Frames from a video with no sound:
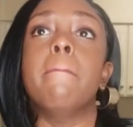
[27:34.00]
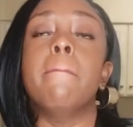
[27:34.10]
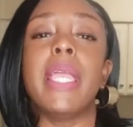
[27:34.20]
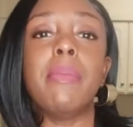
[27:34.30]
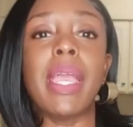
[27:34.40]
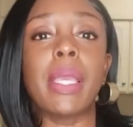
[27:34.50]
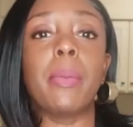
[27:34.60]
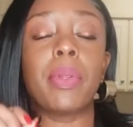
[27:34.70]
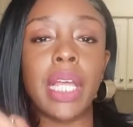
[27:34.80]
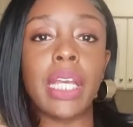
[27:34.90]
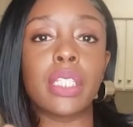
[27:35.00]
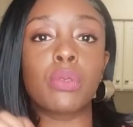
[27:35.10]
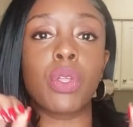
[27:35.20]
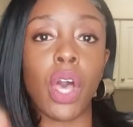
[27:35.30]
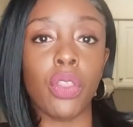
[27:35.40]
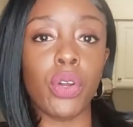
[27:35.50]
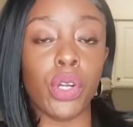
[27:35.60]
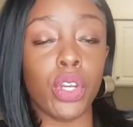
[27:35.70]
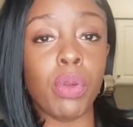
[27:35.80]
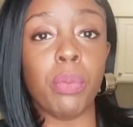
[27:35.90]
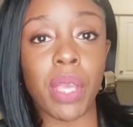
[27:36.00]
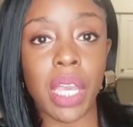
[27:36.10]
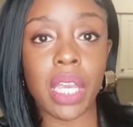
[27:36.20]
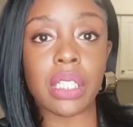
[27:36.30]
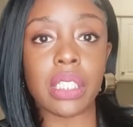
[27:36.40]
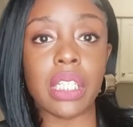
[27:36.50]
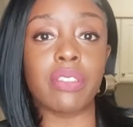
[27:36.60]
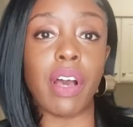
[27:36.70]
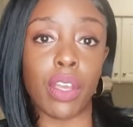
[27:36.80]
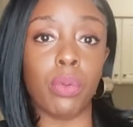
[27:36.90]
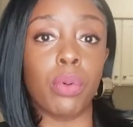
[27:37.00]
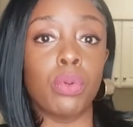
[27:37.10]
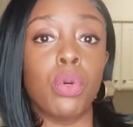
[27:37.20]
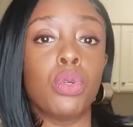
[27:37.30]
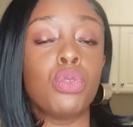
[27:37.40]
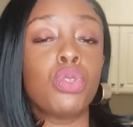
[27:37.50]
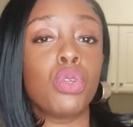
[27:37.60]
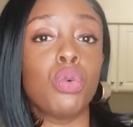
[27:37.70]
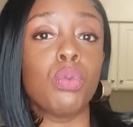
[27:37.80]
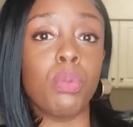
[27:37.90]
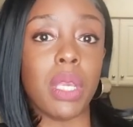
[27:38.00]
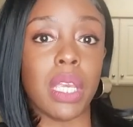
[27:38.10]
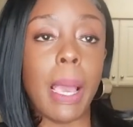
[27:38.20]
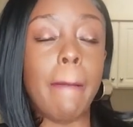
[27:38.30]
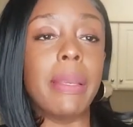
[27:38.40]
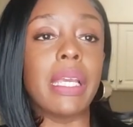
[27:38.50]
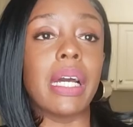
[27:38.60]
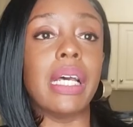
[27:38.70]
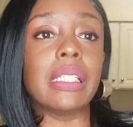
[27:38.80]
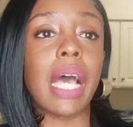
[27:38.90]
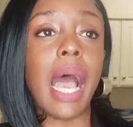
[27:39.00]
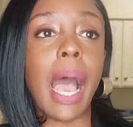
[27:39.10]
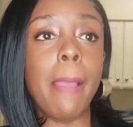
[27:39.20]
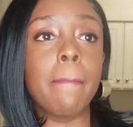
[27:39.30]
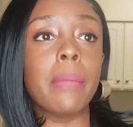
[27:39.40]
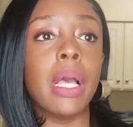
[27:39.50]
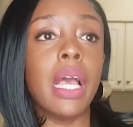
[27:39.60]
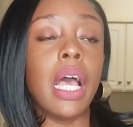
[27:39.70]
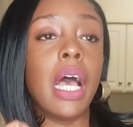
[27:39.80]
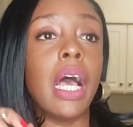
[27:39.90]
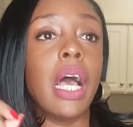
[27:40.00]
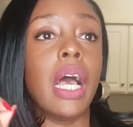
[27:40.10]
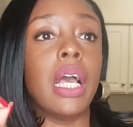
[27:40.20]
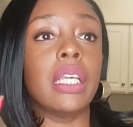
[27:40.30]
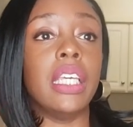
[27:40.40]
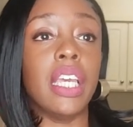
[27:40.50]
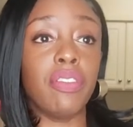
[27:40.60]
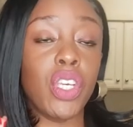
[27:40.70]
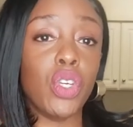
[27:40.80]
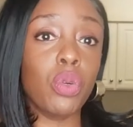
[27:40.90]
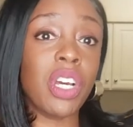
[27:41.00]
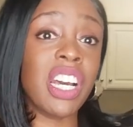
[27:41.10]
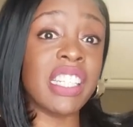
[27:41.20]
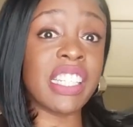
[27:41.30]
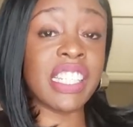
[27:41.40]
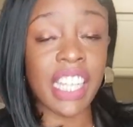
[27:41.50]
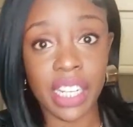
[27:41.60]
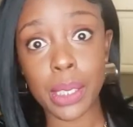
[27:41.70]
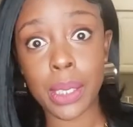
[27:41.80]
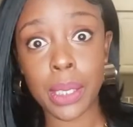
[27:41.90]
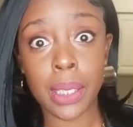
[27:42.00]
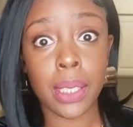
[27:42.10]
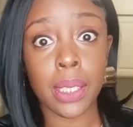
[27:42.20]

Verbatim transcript: me making plans with other human beings is valuable to me because I'm giving you consent